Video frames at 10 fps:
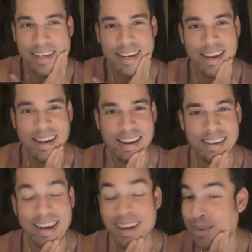And
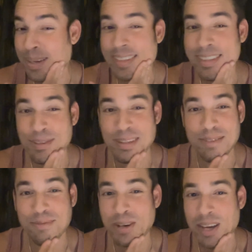yeah, man, he's a
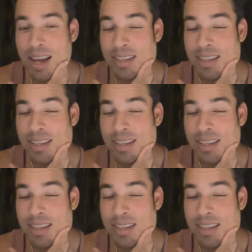fun guy.